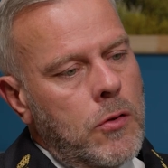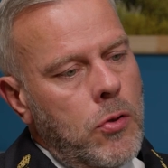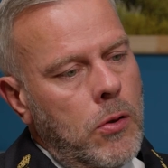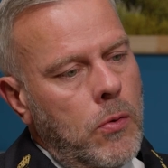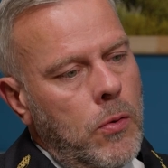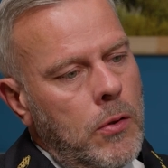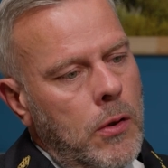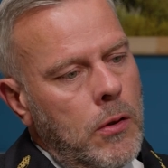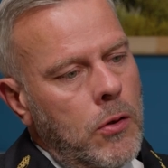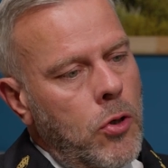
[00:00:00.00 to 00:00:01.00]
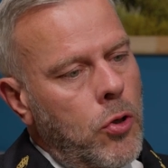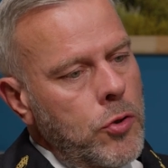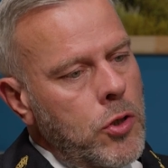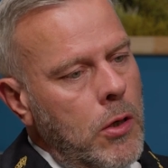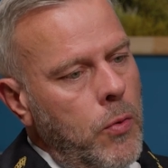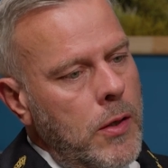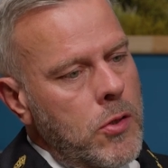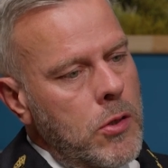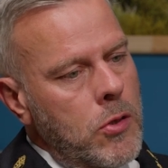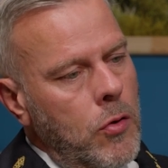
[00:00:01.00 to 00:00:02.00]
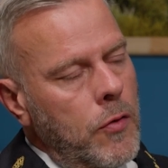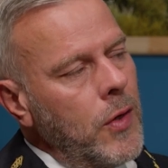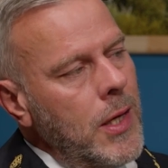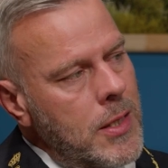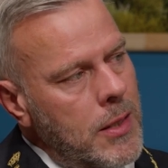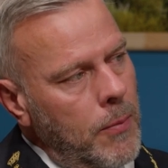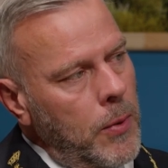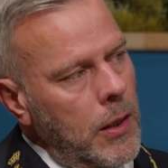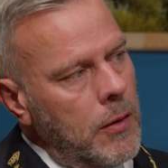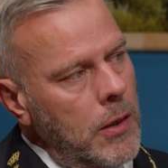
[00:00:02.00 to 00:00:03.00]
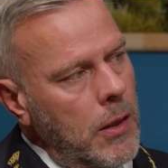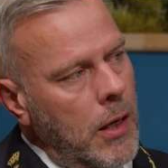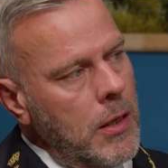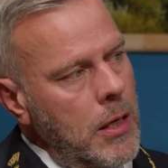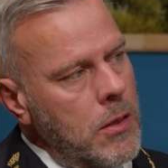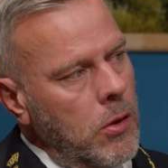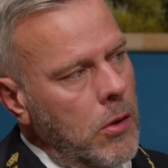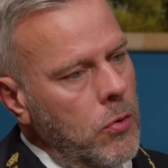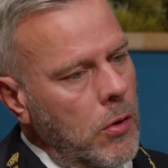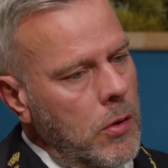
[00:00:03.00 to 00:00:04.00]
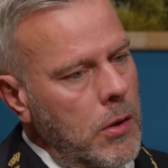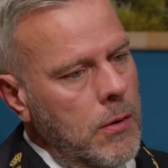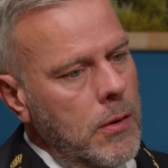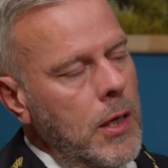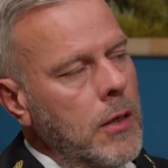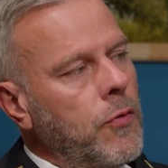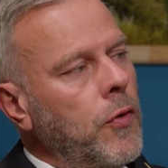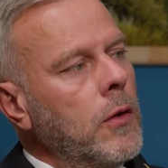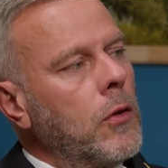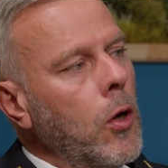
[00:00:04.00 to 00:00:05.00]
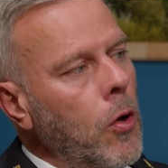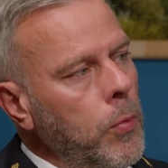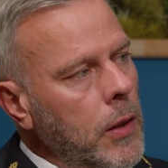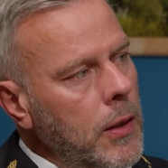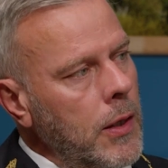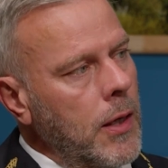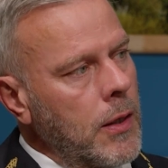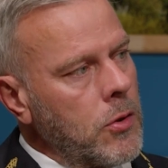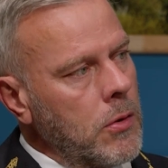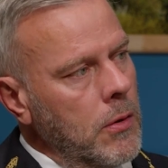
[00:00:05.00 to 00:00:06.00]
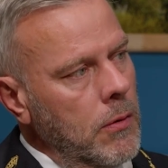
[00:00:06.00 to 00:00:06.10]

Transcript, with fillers: so the, the consequences of instability and insecurity is felt globally. It has